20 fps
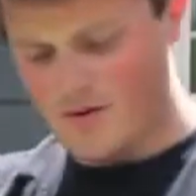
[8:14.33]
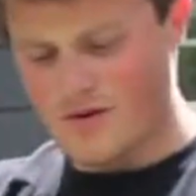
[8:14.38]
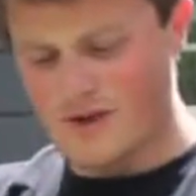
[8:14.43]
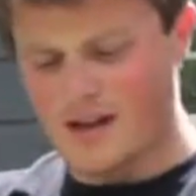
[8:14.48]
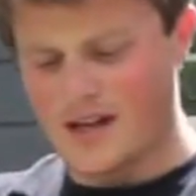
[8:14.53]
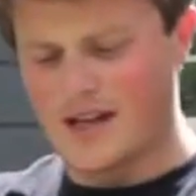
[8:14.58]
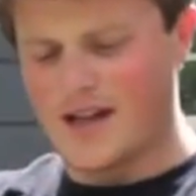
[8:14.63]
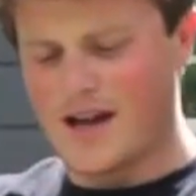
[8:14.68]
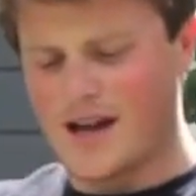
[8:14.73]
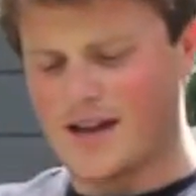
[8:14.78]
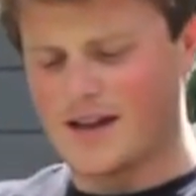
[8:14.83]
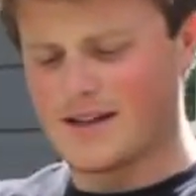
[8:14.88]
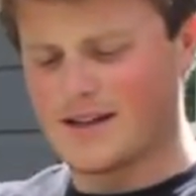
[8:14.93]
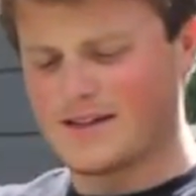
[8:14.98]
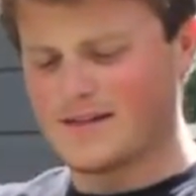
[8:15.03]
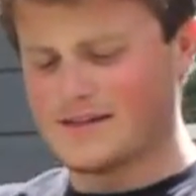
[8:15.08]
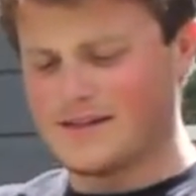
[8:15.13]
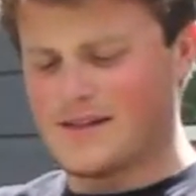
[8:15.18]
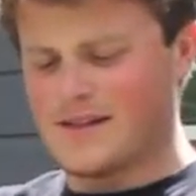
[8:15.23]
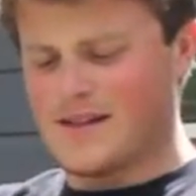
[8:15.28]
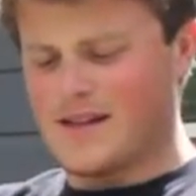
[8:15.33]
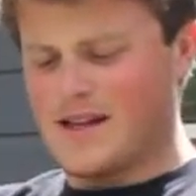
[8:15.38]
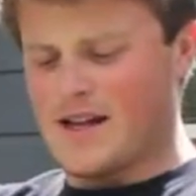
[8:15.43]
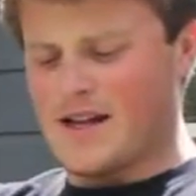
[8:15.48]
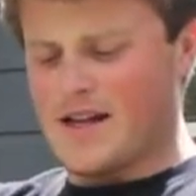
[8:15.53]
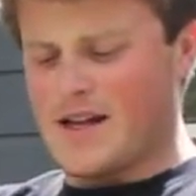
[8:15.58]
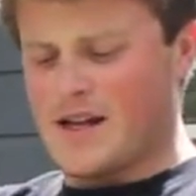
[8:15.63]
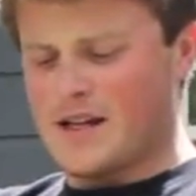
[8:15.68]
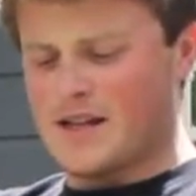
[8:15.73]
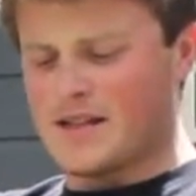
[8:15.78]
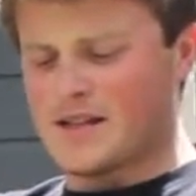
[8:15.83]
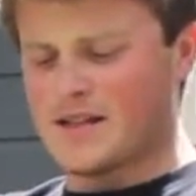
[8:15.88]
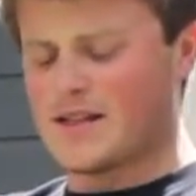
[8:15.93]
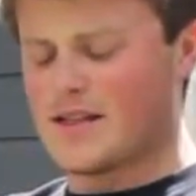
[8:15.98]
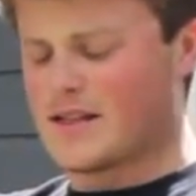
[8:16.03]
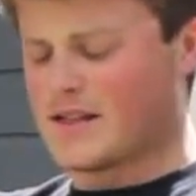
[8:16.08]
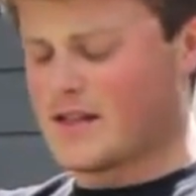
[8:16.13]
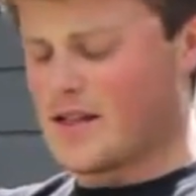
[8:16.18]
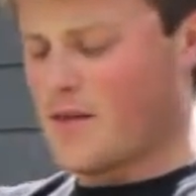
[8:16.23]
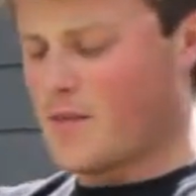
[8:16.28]
really it's the
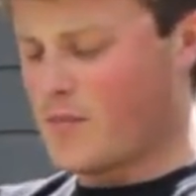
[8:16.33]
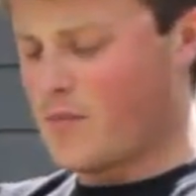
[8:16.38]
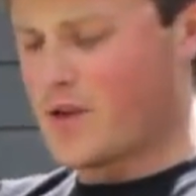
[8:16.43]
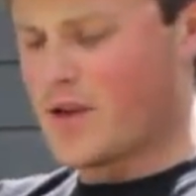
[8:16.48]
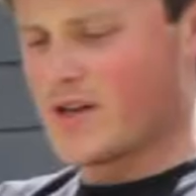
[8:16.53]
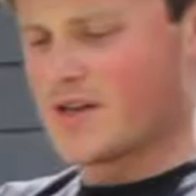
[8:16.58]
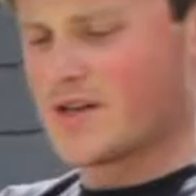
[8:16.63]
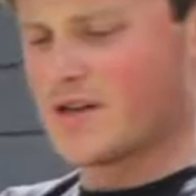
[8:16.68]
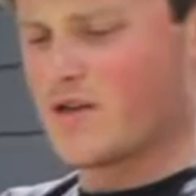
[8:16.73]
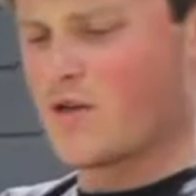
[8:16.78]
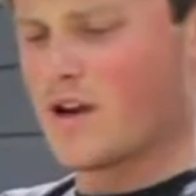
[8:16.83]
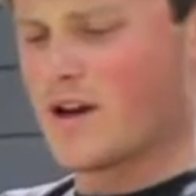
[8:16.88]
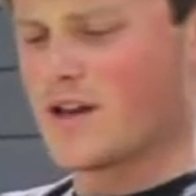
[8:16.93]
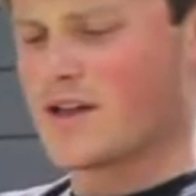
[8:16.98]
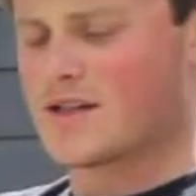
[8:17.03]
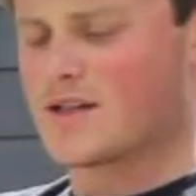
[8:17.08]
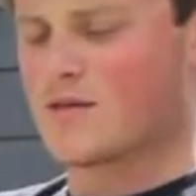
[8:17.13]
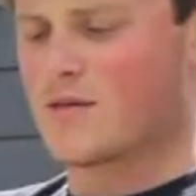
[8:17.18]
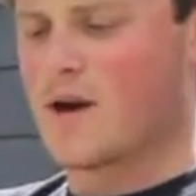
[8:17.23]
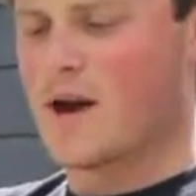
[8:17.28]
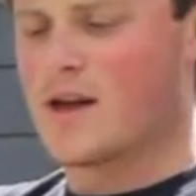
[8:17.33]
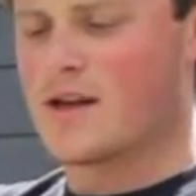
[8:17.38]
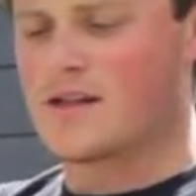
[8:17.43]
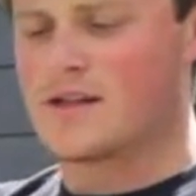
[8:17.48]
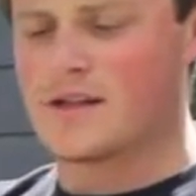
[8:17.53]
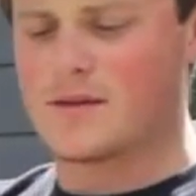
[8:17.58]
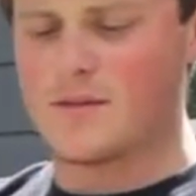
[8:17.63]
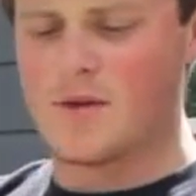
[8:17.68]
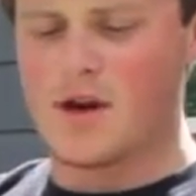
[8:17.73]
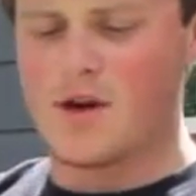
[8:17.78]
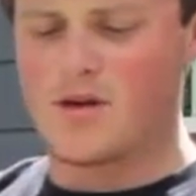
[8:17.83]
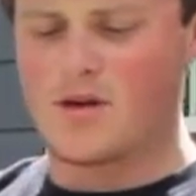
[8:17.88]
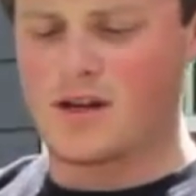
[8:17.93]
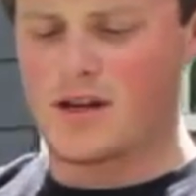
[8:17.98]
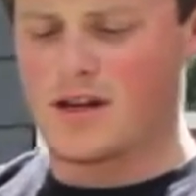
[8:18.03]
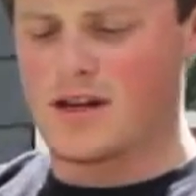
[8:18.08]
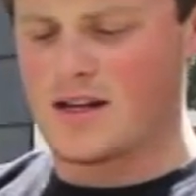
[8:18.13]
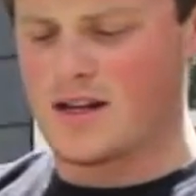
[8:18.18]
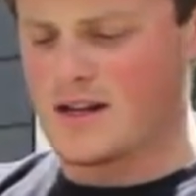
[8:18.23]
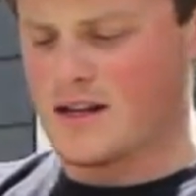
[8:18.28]
simplest, quickest way to smoke.
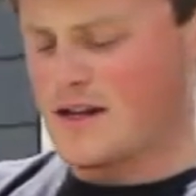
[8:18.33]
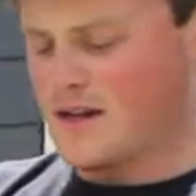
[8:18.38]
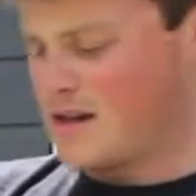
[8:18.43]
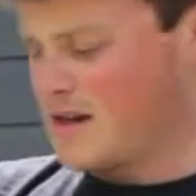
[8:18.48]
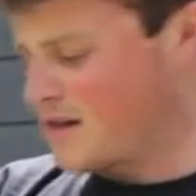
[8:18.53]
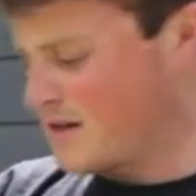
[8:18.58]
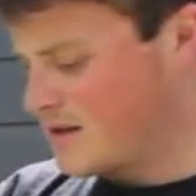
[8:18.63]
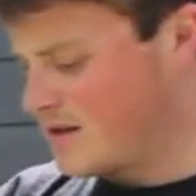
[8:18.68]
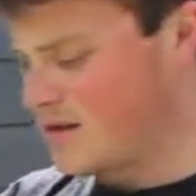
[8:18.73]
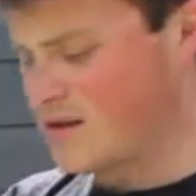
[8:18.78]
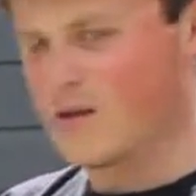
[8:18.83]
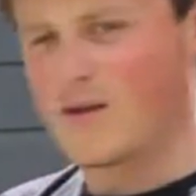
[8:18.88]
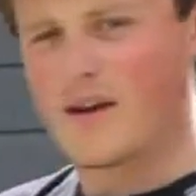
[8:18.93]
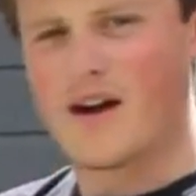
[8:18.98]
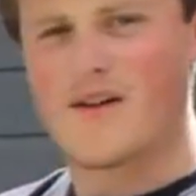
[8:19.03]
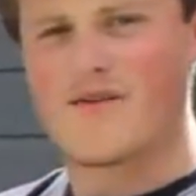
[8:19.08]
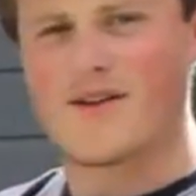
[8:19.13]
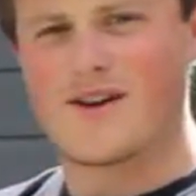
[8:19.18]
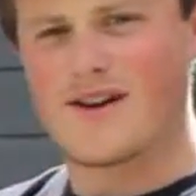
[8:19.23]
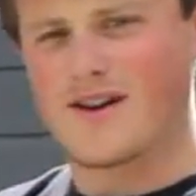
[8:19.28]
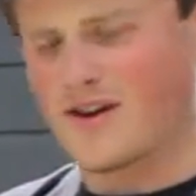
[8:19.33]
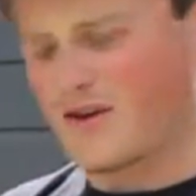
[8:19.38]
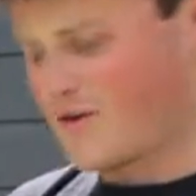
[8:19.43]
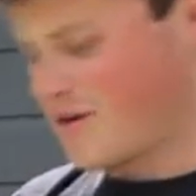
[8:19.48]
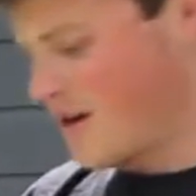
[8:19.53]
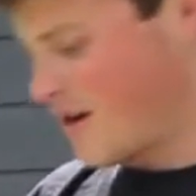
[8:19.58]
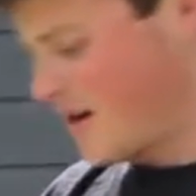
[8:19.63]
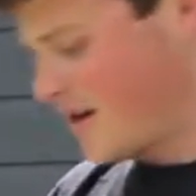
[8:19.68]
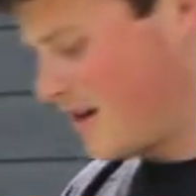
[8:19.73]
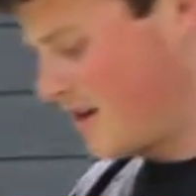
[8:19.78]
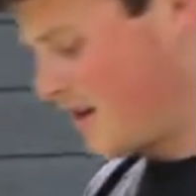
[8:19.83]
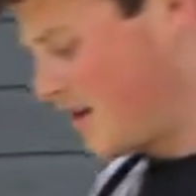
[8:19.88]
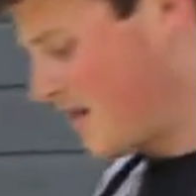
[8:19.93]
It's still not very quick.